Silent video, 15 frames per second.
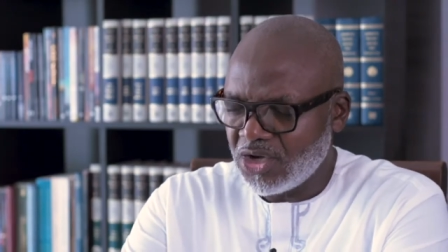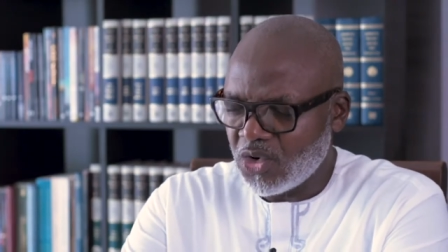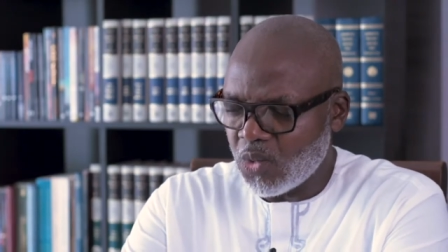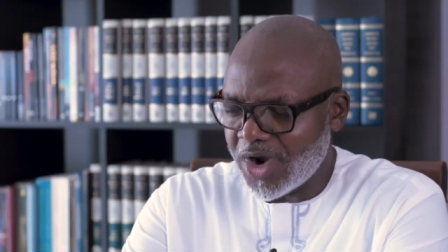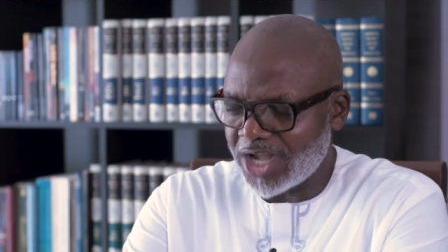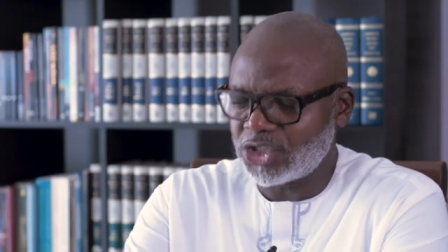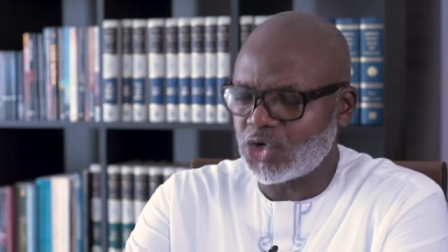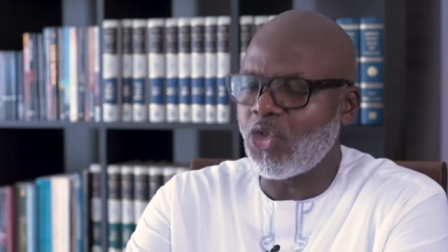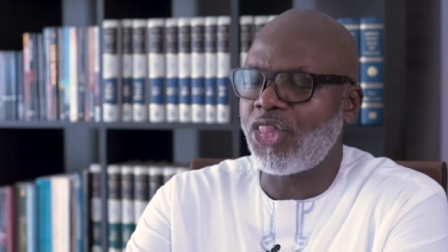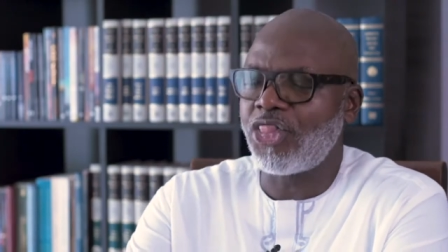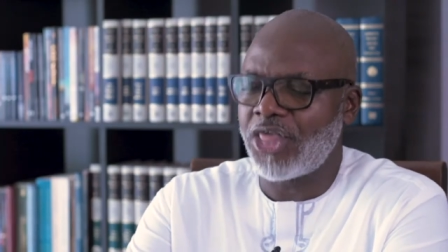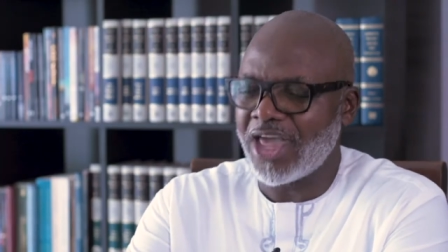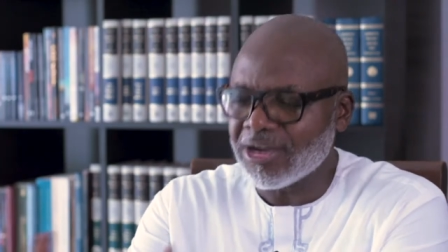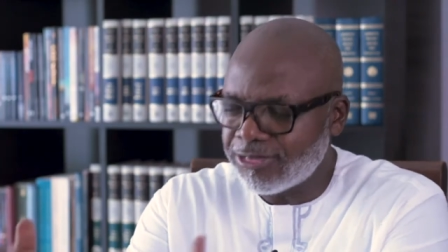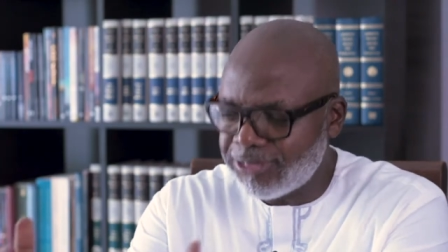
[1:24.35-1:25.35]
We're so
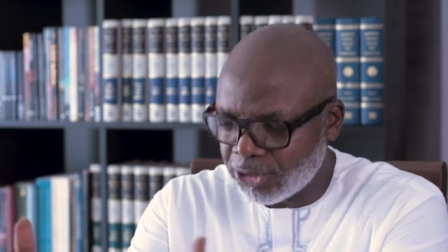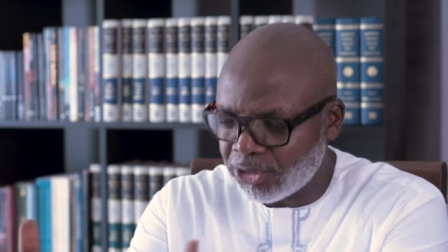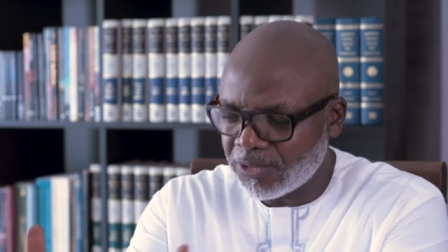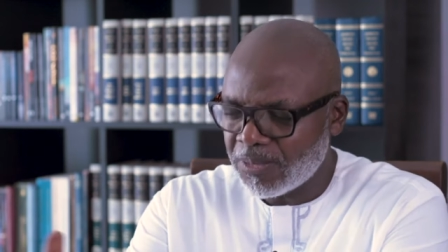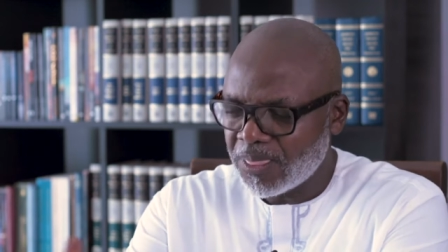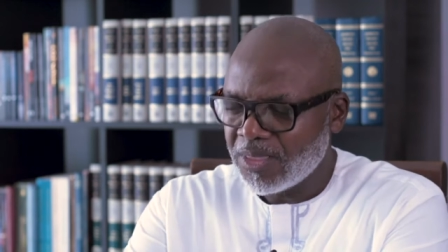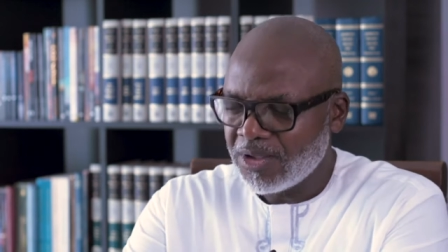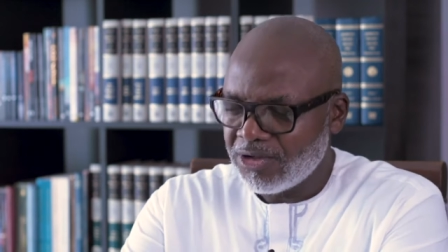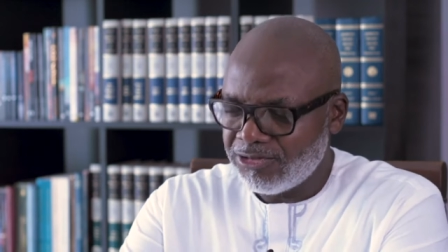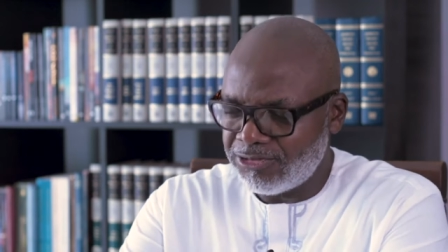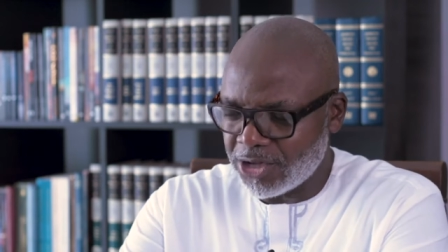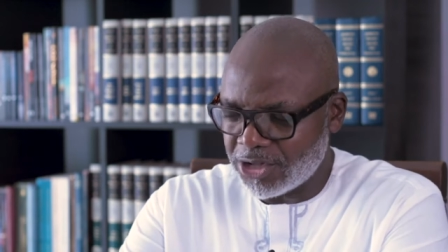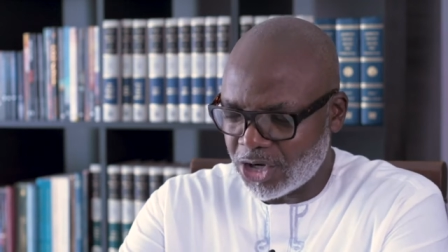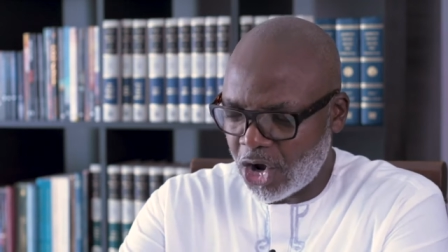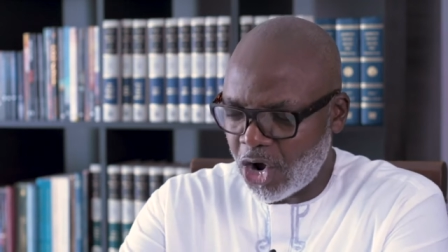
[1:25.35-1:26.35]
thankful
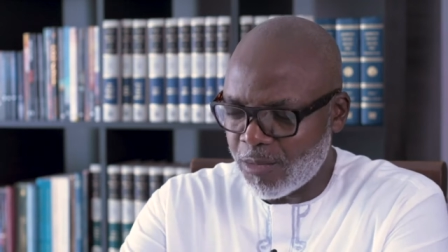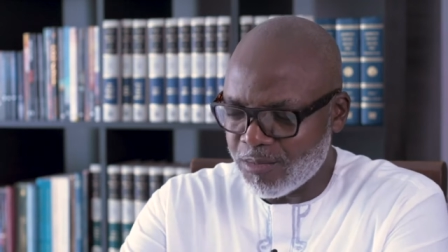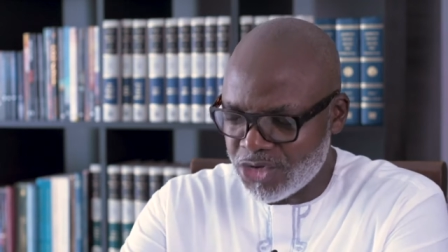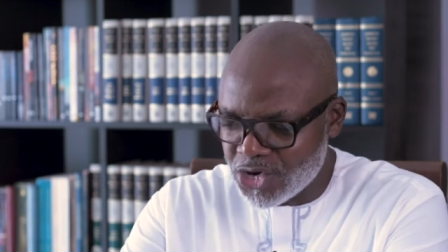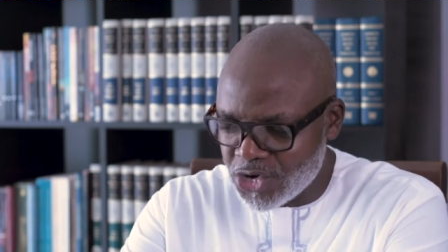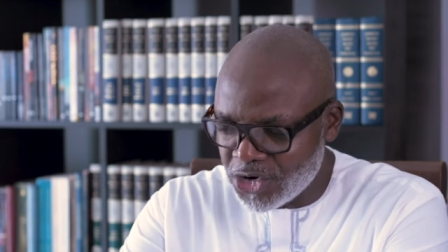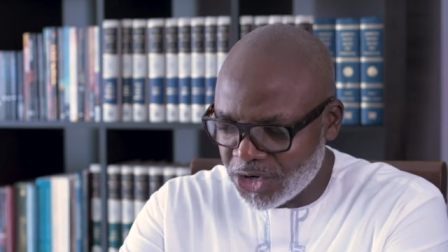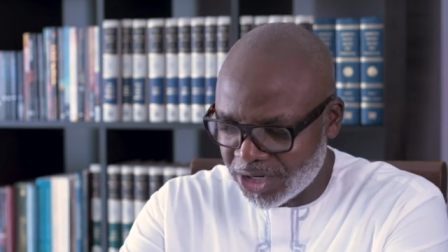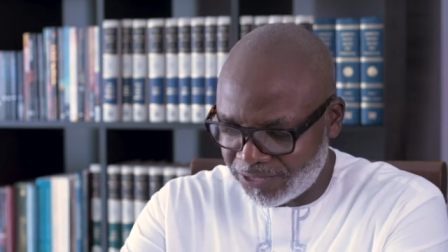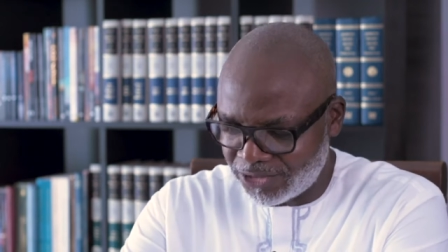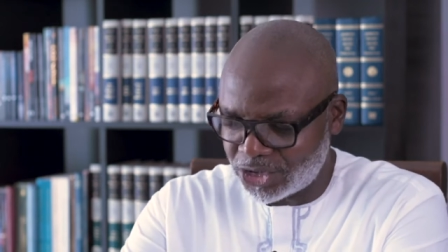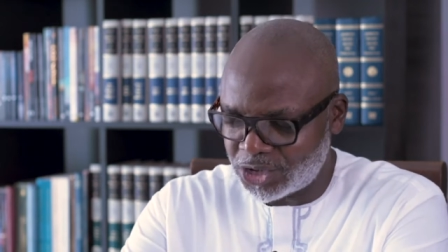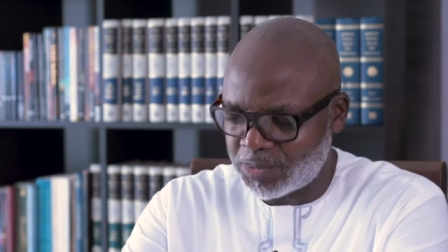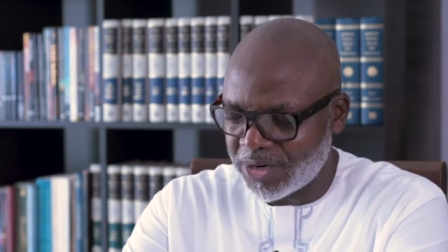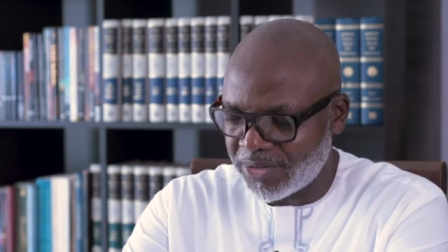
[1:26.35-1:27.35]
for the communion of the
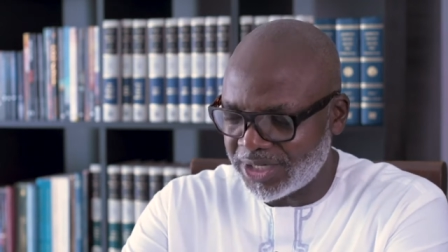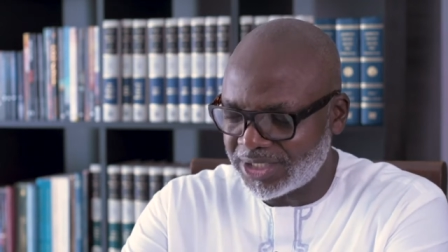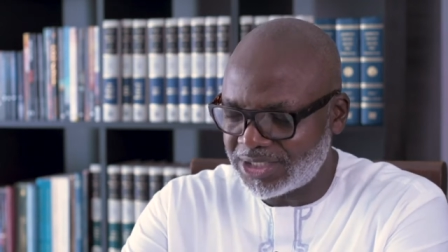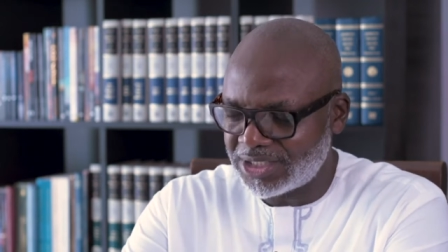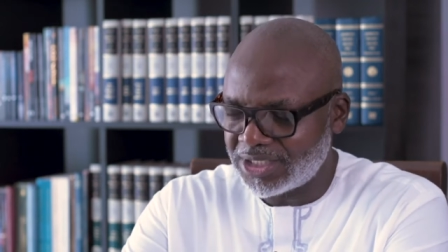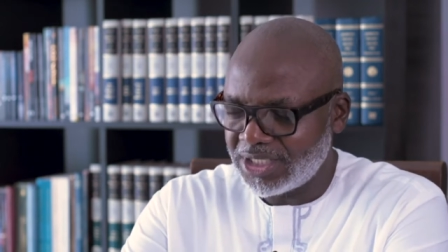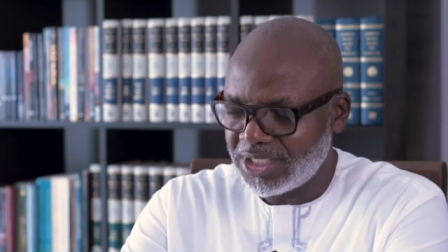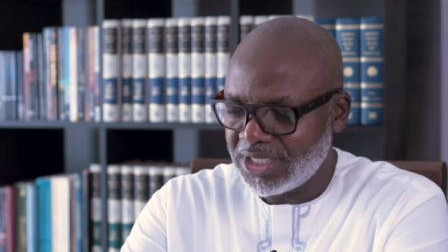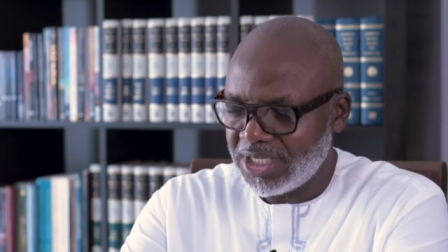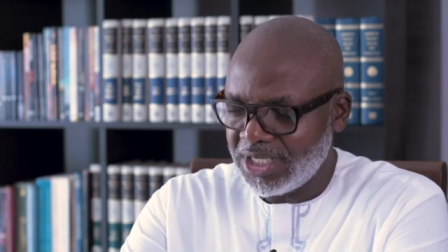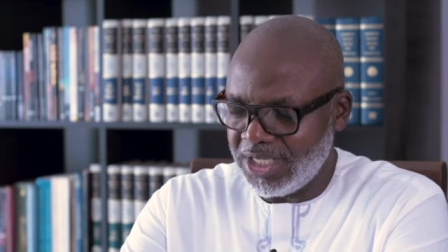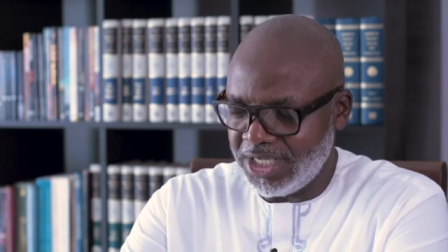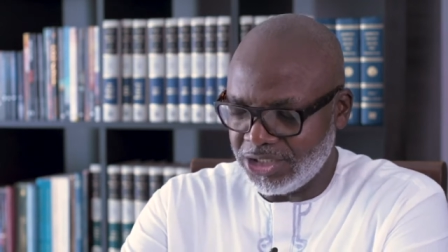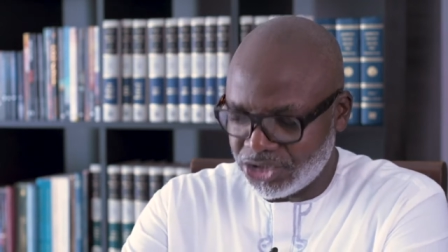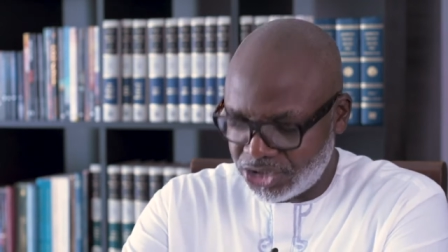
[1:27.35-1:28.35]
Spirit
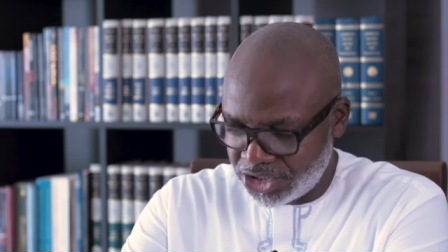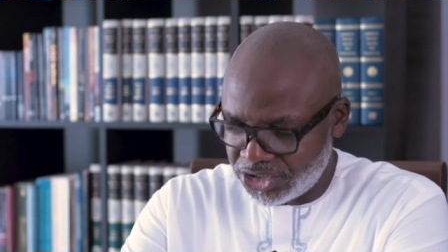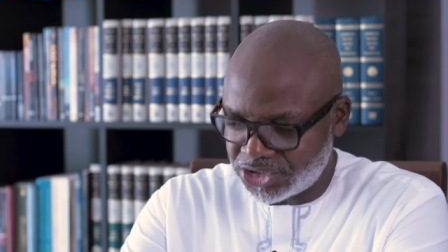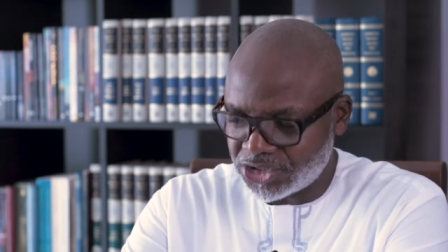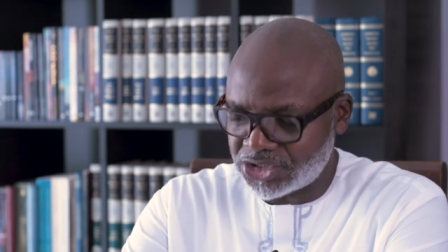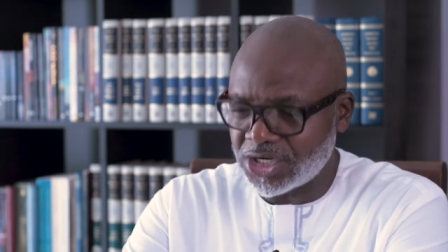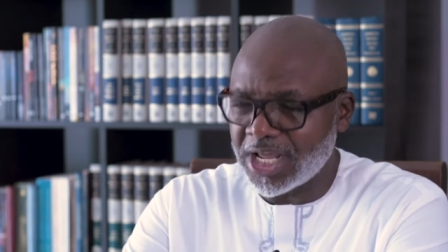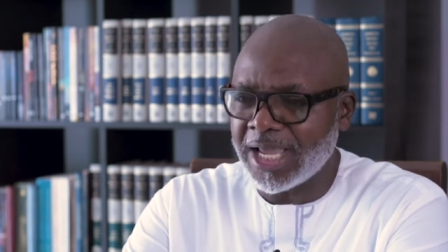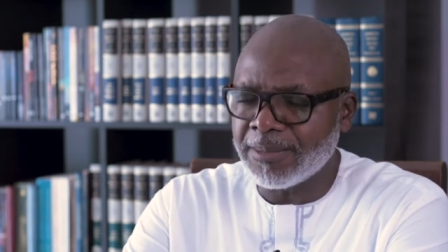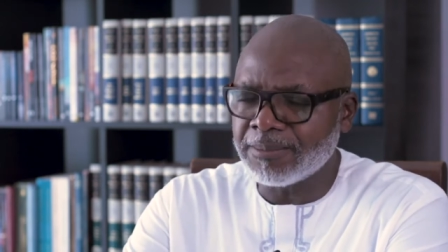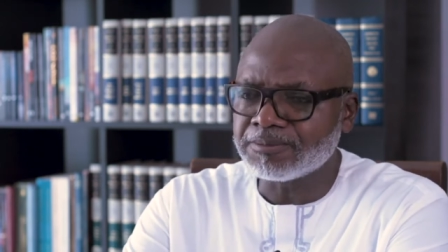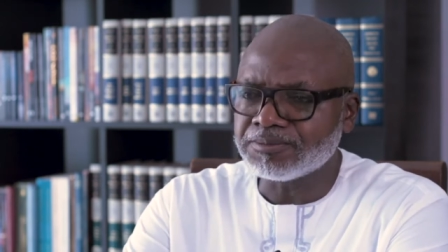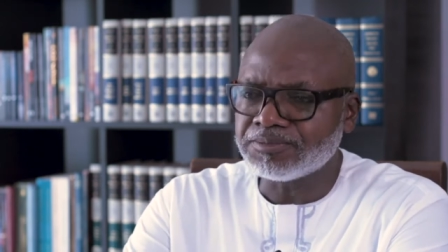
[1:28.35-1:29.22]
in Jesus' name.